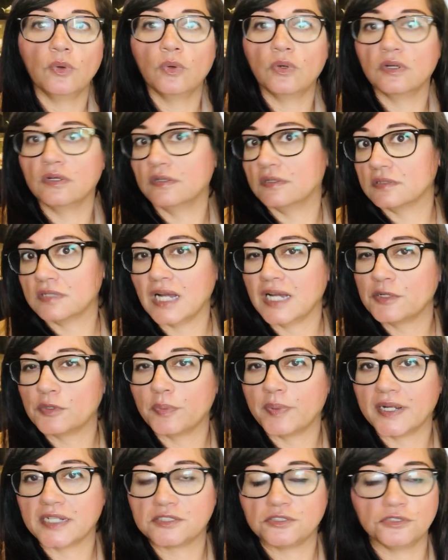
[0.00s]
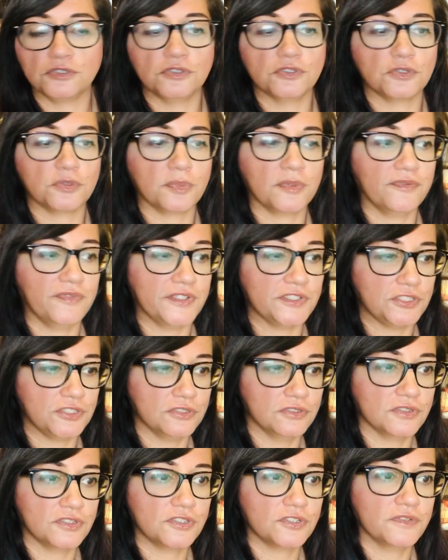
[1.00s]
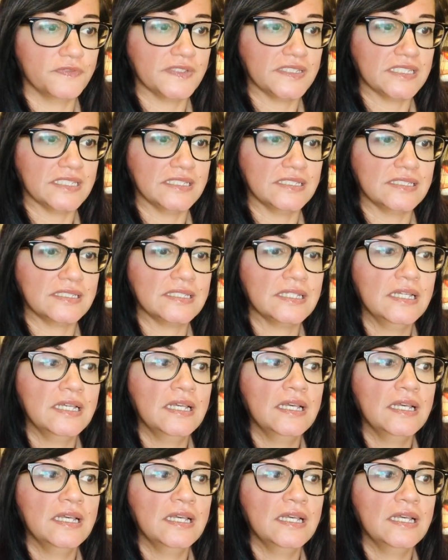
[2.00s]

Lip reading: or chiropractors or professional services.